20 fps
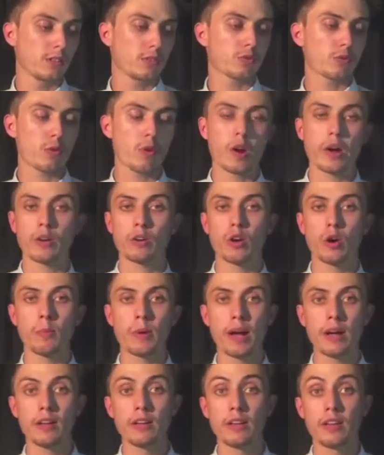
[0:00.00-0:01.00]
Draw our
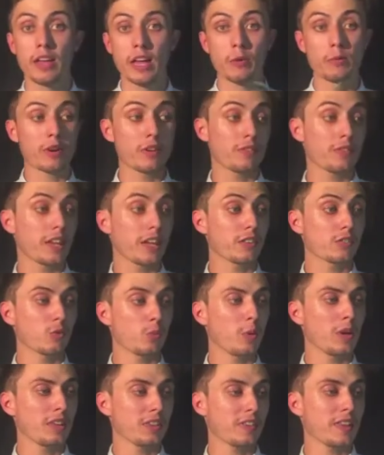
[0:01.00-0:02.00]
comma. And we have the answer
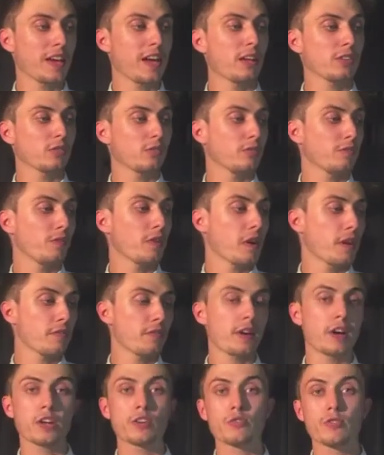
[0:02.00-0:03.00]

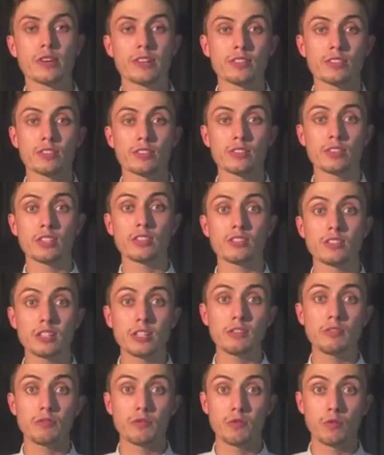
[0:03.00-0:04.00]

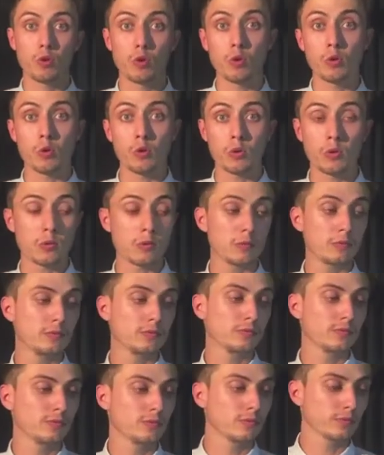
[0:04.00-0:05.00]
1,564.
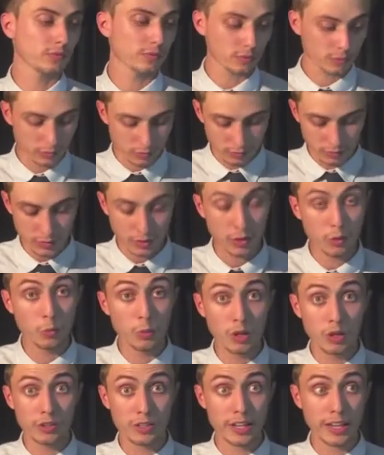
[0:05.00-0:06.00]

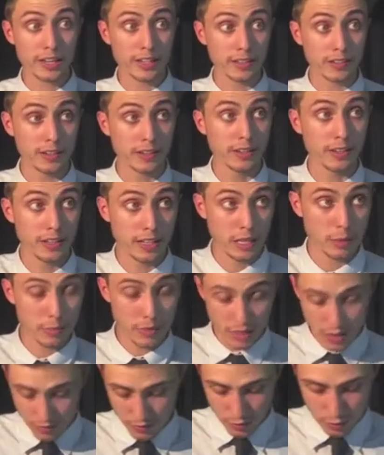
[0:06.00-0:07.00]
Well done. Let
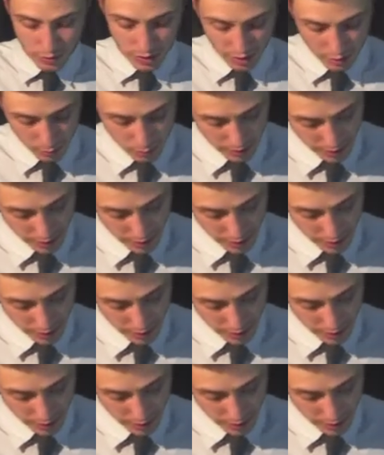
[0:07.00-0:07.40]
me give you another